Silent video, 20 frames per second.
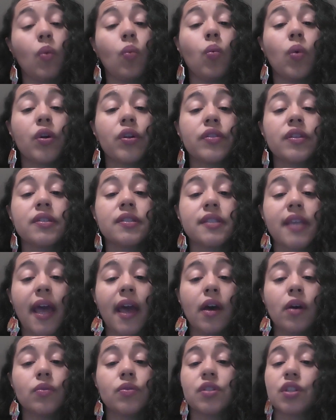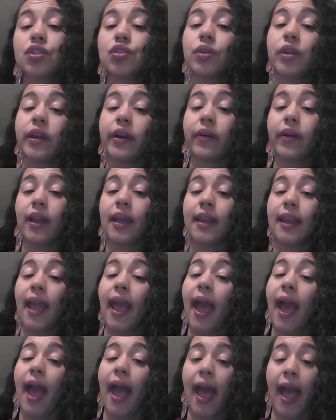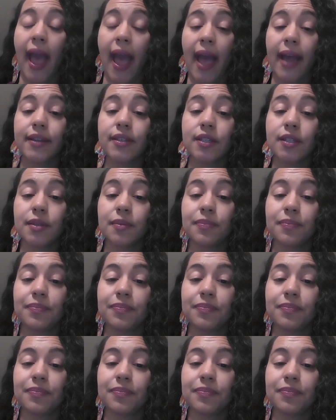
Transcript: what are the sounds that you hear in hat?